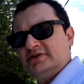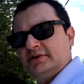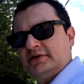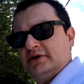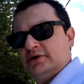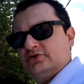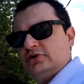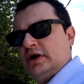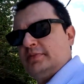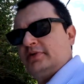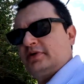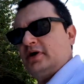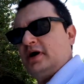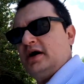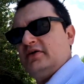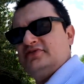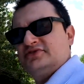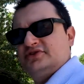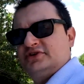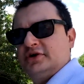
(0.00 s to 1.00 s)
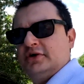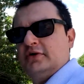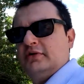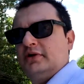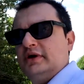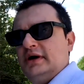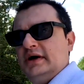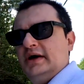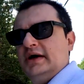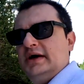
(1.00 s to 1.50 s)
I'm going to drop it off.
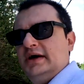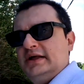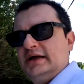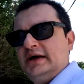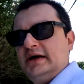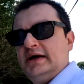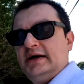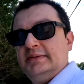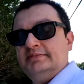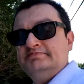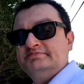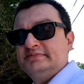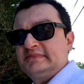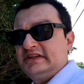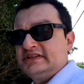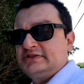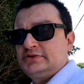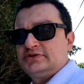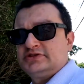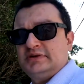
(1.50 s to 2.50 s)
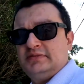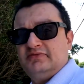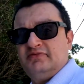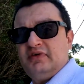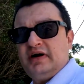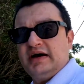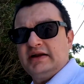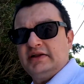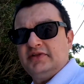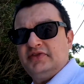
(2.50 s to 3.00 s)
So let's do some
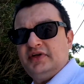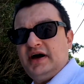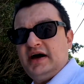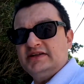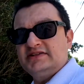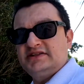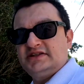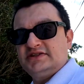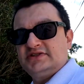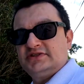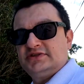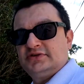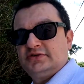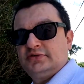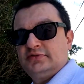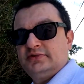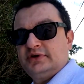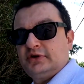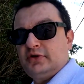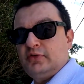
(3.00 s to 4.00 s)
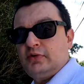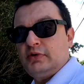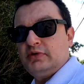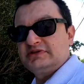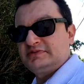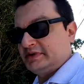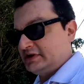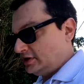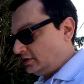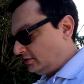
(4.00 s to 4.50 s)
final thoughts as to what
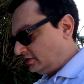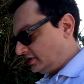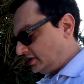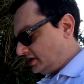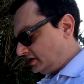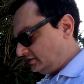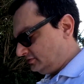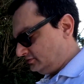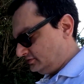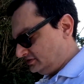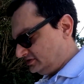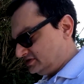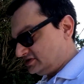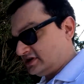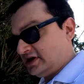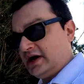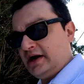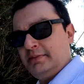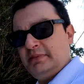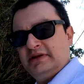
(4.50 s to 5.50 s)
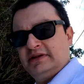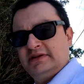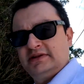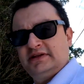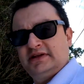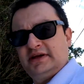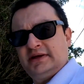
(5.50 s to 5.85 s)
has been going on with this car. But